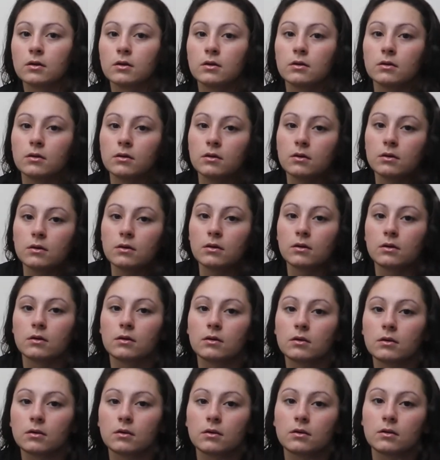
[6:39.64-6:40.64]

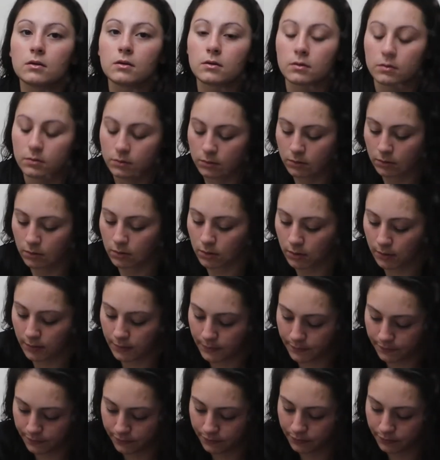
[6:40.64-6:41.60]
[no speech]